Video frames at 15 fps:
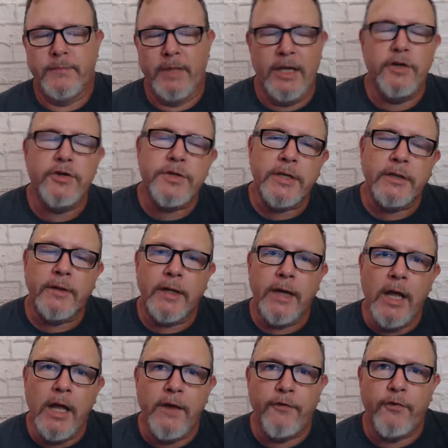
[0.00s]
interestingly
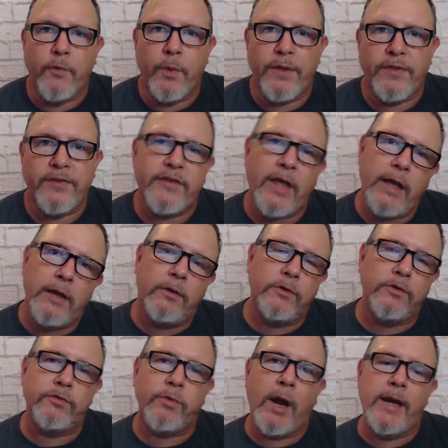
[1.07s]
enough, with
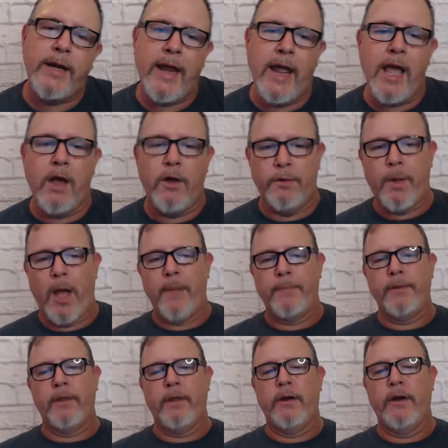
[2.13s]
cycles right now and
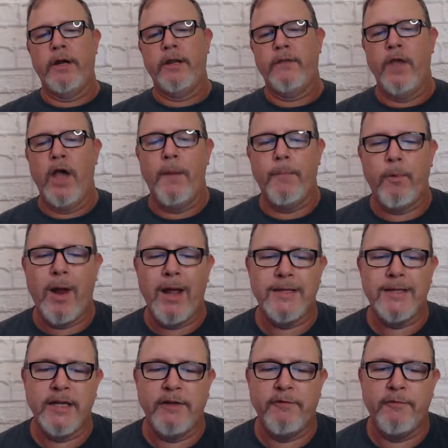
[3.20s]
popularity and the
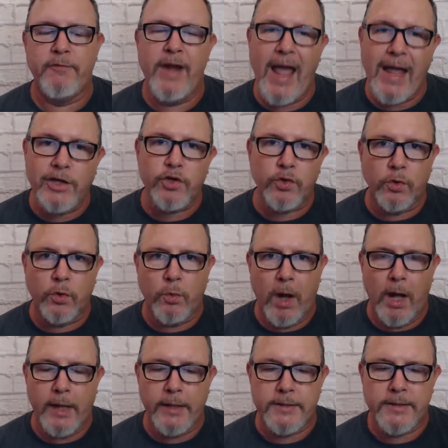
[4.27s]
uprising of natural
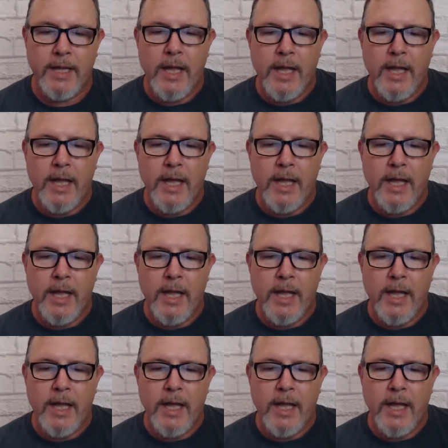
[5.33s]
wines